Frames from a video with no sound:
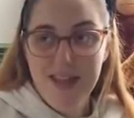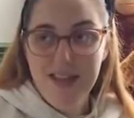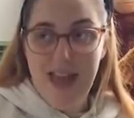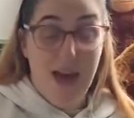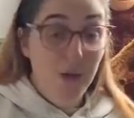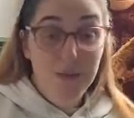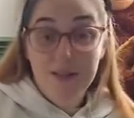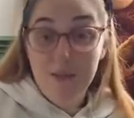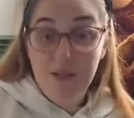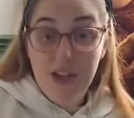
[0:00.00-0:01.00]
helped
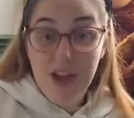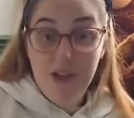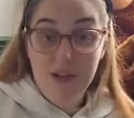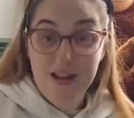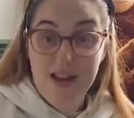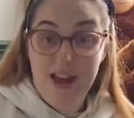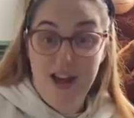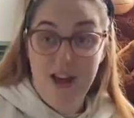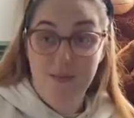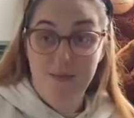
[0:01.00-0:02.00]
some of you.
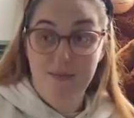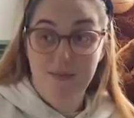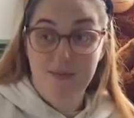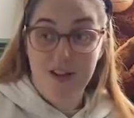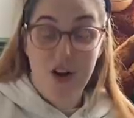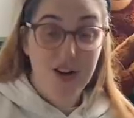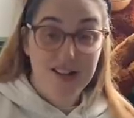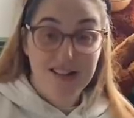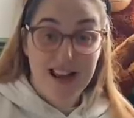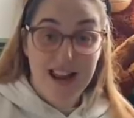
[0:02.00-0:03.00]

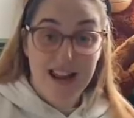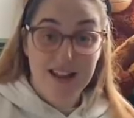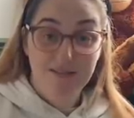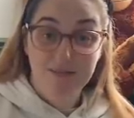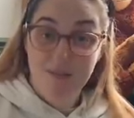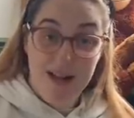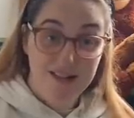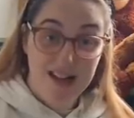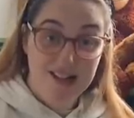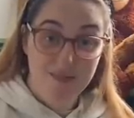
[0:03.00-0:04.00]
Honestly,
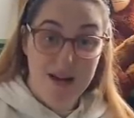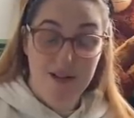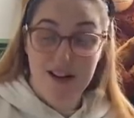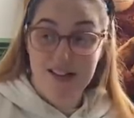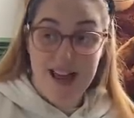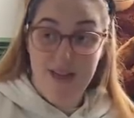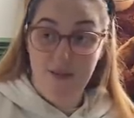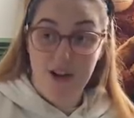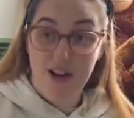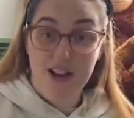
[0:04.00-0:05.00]
best experience
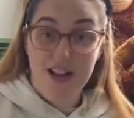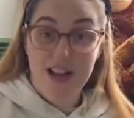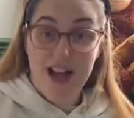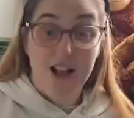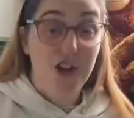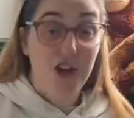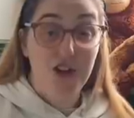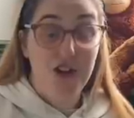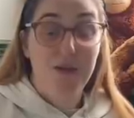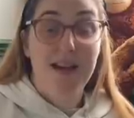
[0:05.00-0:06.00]
ever, and you can
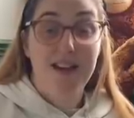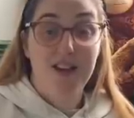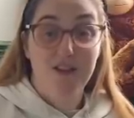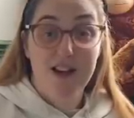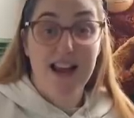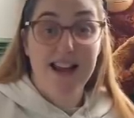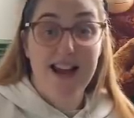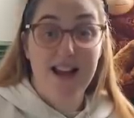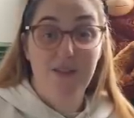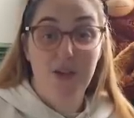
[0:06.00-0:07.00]
do it. You really
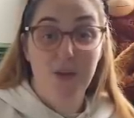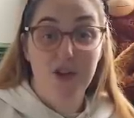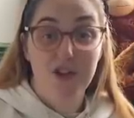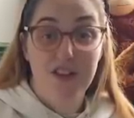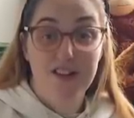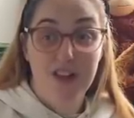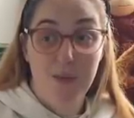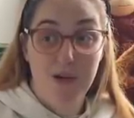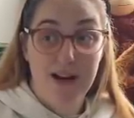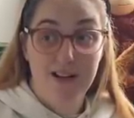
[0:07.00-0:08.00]
can. If you're watching this and you're
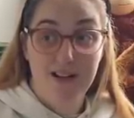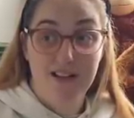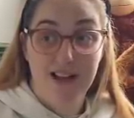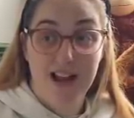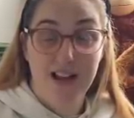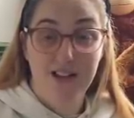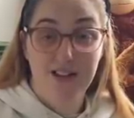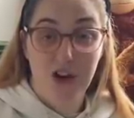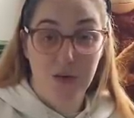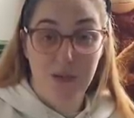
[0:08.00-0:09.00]
pregnant, like,
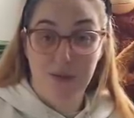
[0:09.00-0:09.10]
don't be